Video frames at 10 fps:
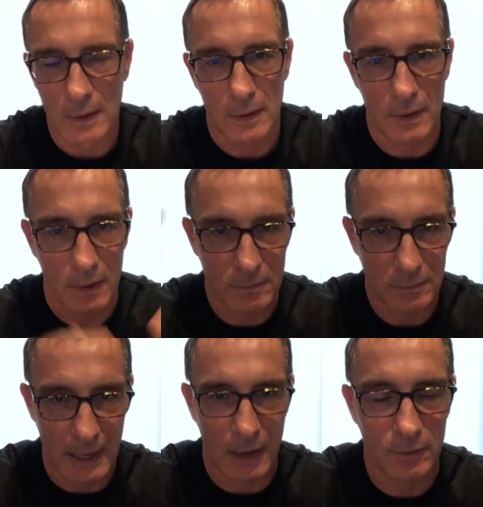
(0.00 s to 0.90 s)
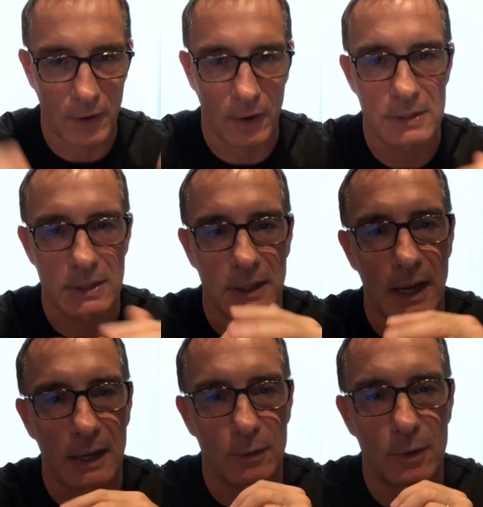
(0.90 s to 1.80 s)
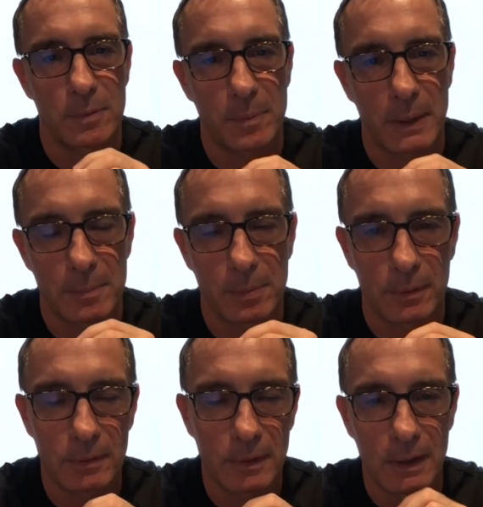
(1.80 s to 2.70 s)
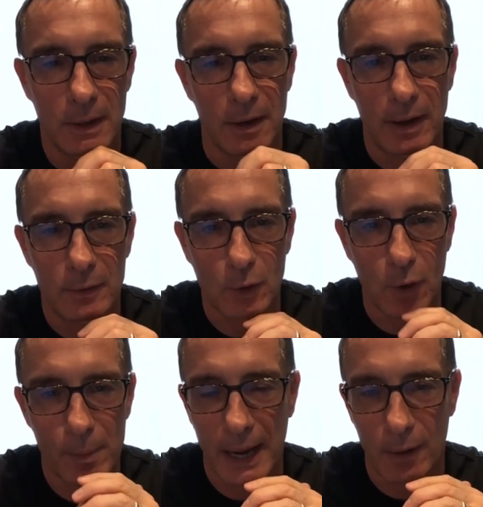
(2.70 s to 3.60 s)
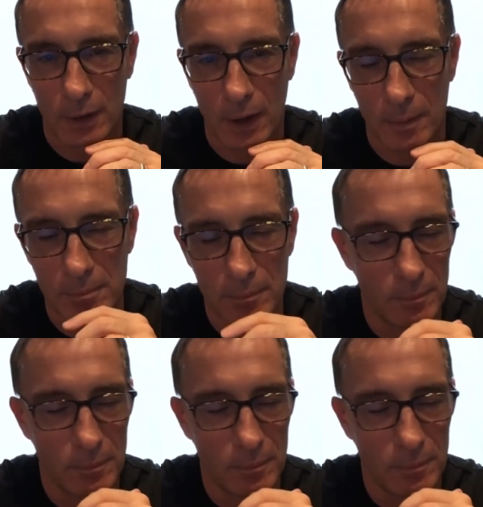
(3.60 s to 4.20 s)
you know, galvanizing that group of people around a common outcome,